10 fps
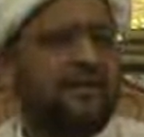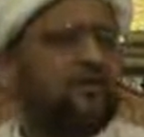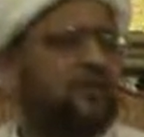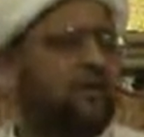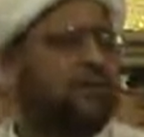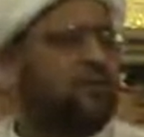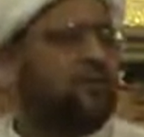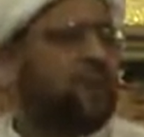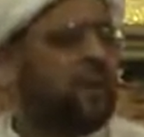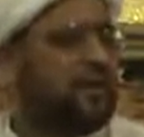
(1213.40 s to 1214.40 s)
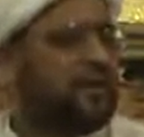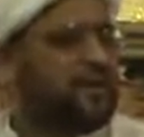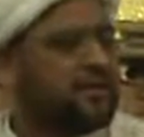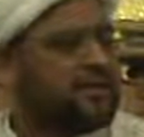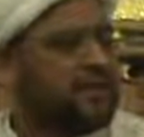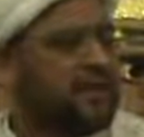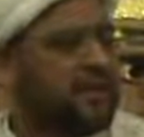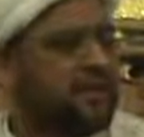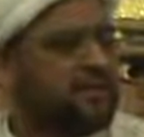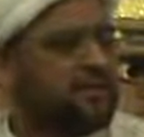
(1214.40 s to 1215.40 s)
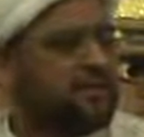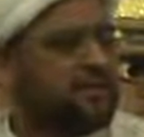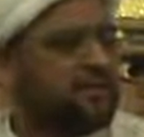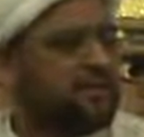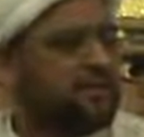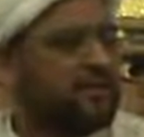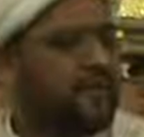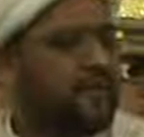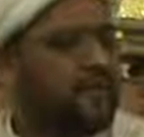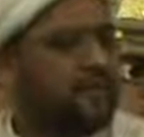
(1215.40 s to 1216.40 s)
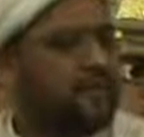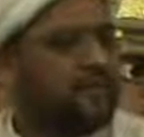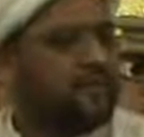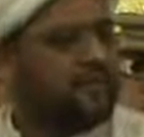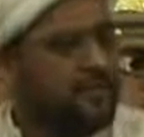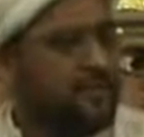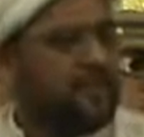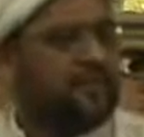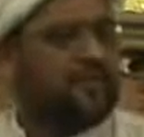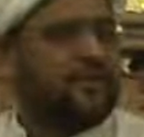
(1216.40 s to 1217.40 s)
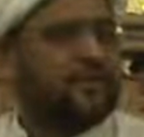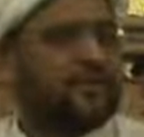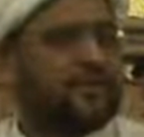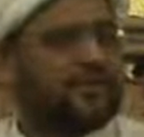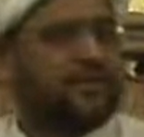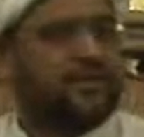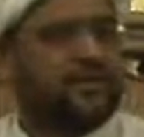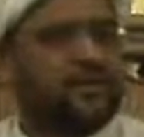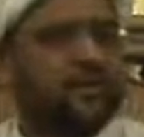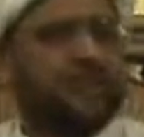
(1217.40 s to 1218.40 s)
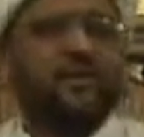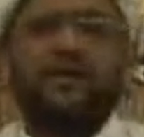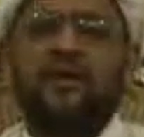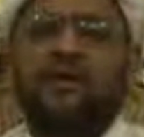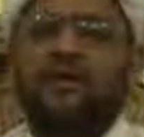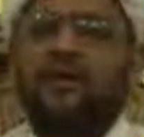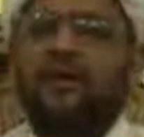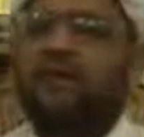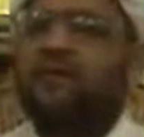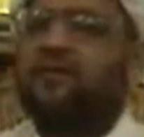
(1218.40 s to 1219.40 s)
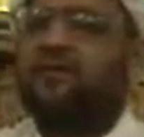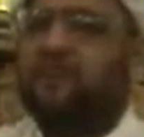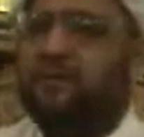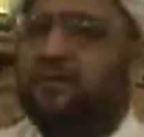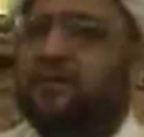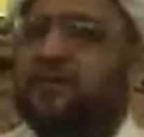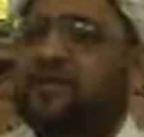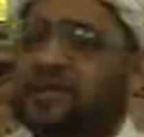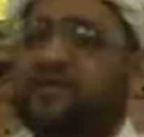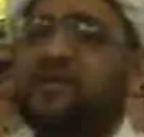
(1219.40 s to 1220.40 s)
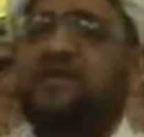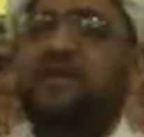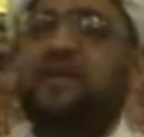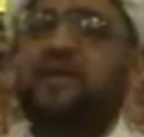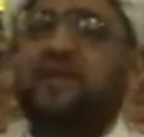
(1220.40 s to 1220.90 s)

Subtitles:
that you are mu'min and this and that. Really, my friends, this is the case. I mean, this is